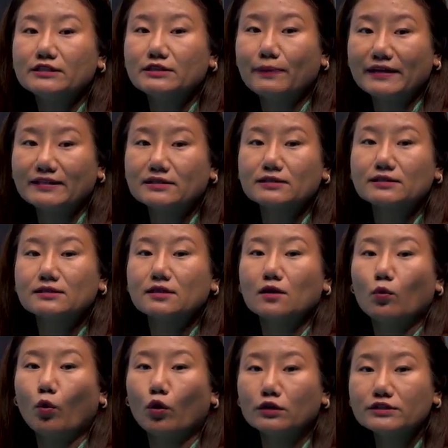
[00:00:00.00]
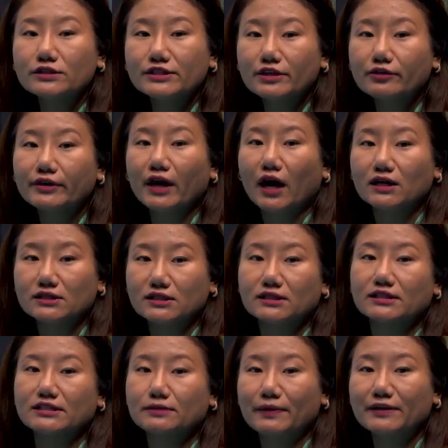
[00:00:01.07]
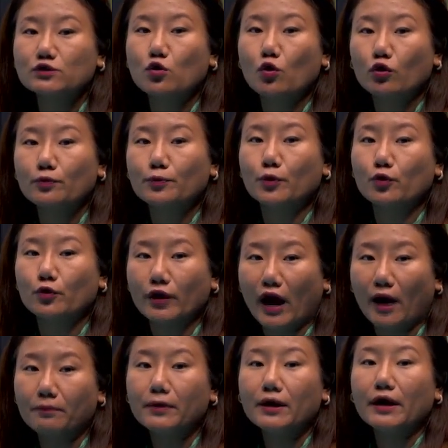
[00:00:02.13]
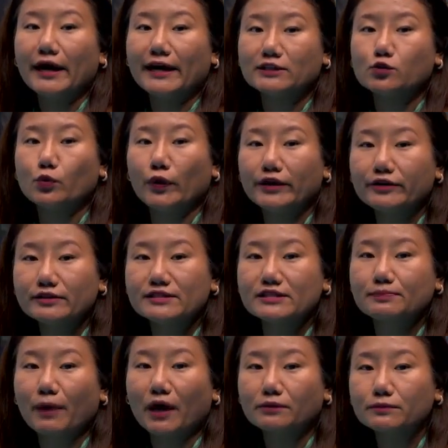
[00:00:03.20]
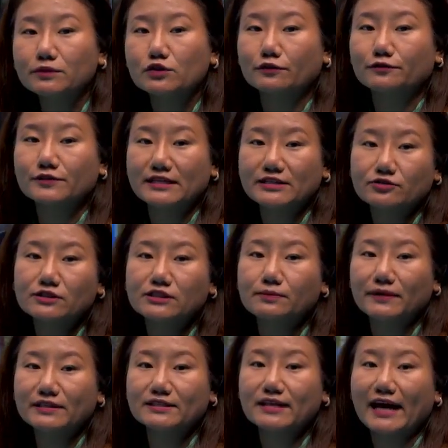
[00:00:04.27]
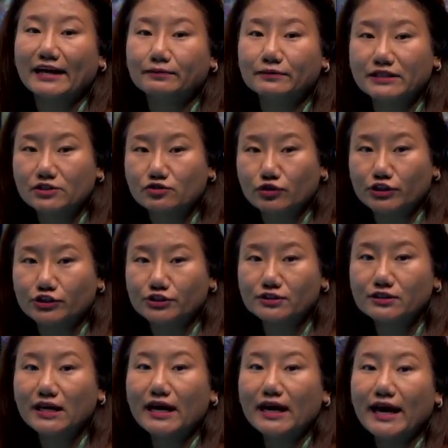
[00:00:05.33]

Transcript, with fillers: Tibetans volunteering under the Tibet Corps program at various departments of Central Tibetan Administration